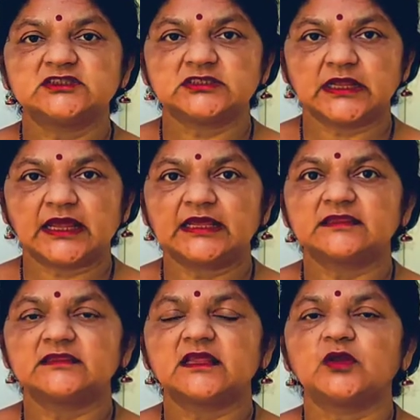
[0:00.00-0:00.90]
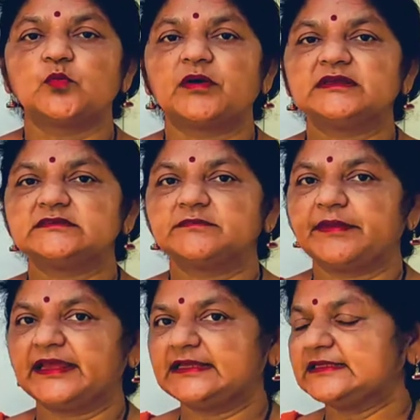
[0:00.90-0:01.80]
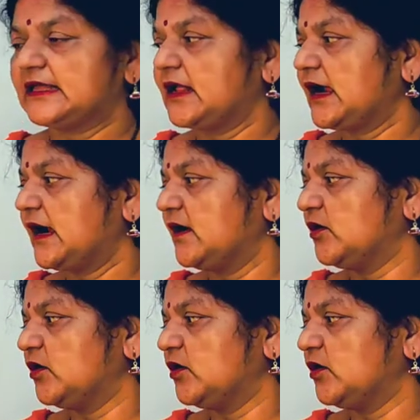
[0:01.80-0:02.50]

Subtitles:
and they just scribble